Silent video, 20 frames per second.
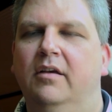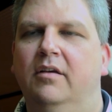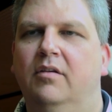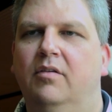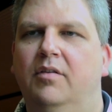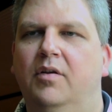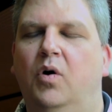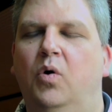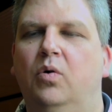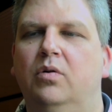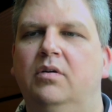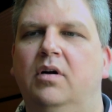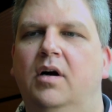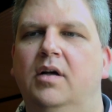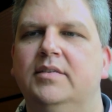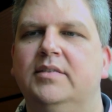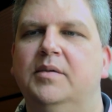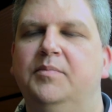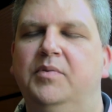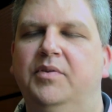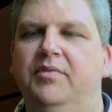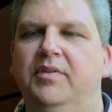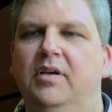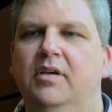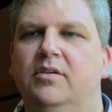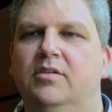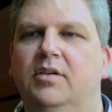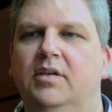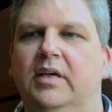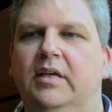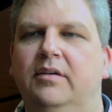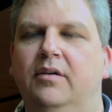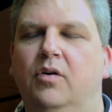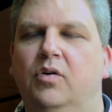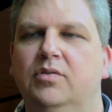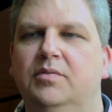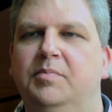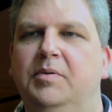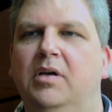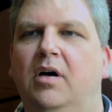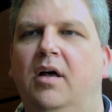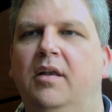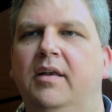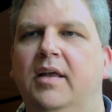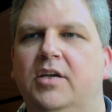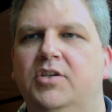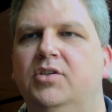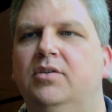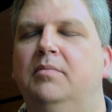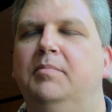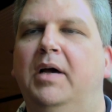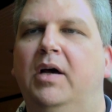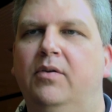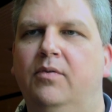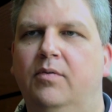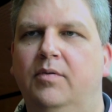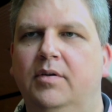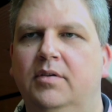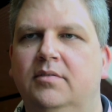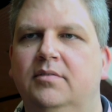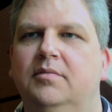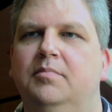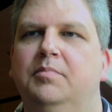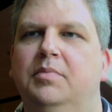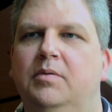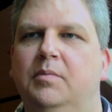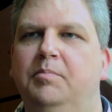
You know, the whole concept of the internet goes beyond national boundaries,